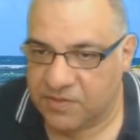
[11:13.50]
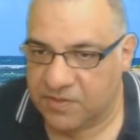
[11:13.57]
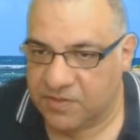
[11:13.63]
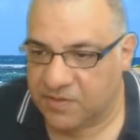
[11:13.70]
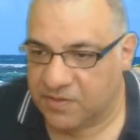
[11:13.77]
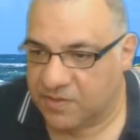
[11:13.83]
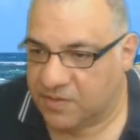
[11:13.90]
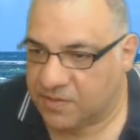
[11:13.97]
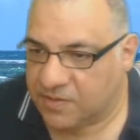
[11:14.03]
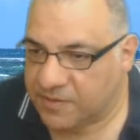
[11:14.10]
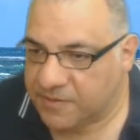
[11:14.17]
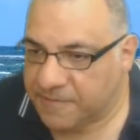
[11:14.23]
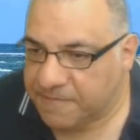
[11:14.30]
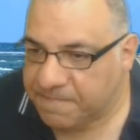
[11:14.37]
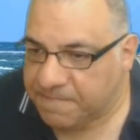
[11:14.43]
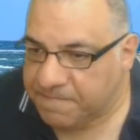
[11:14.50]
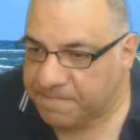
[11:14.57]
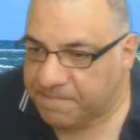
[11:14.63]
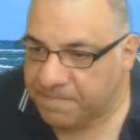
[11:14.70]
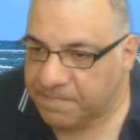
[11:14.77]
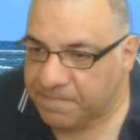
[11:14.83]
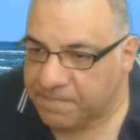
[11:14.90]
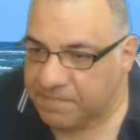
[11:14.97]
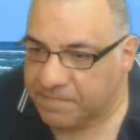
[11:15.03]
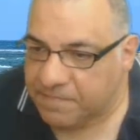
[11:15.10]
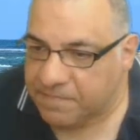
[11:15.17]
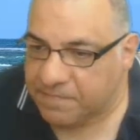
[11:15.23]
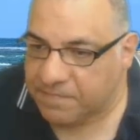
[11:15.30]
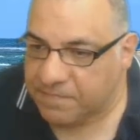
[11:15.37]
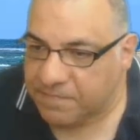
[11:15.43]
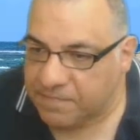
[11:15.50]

[no speech]